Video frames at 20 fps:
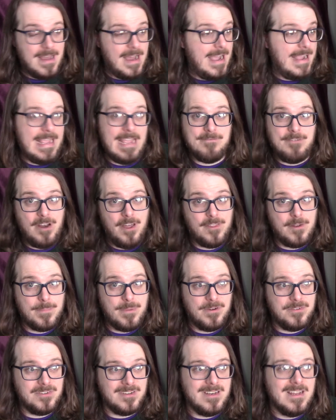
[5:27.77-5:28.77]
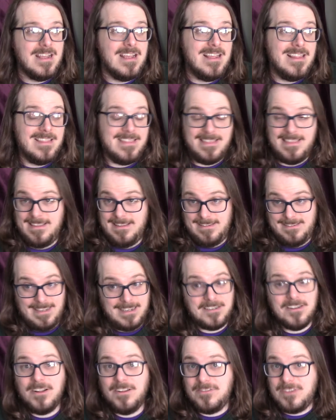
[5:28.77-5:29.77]
I gave another person, the
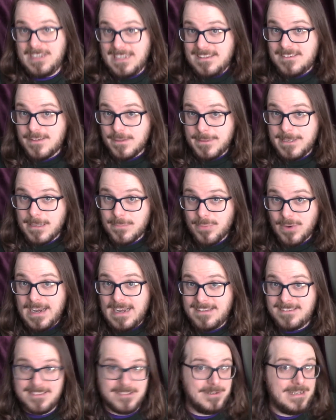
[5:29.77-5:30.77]
technology needs to be embraced.